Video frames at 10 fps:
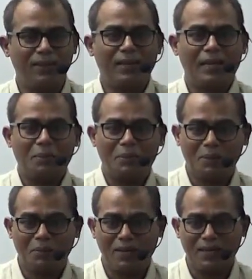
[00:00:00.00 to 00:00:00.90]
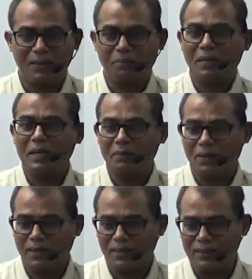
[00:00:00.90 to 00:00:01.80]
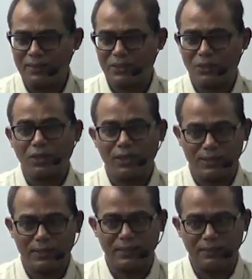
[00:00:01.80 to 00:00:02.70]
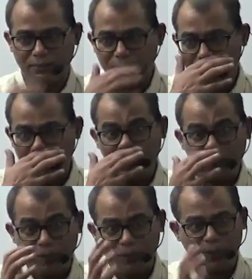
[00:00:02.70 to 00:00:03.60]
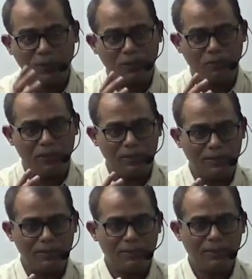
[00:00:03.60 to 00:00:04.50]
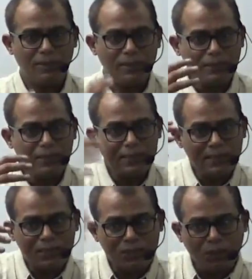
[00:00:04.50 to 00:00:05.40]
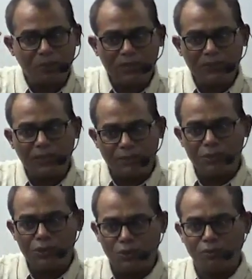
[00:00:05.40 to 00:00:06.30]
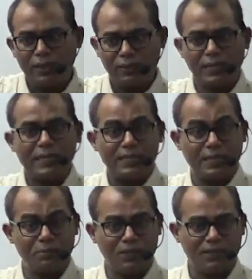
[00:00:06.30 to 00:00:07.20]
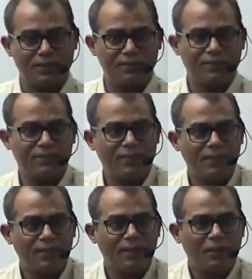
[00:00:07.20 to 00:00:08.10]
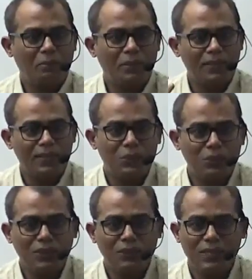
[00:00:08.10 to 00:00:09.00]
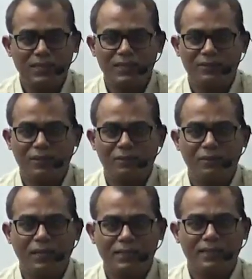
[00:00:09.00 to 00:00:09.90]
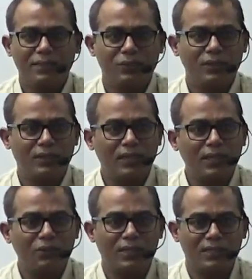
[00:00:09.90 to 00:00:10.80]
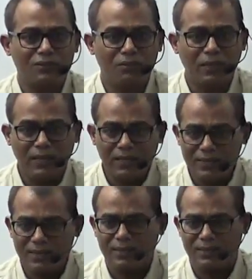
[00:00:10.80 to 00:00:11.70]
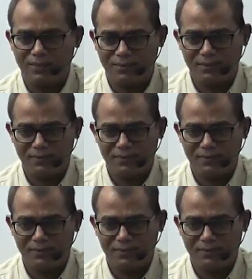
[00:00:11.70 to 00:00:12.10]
Capital market, money market, stock exchange. When you think about economy, these are the topics which comes to your mind as a subject. But they are choosing questions from, last year you see 3 questions from agriculture itself.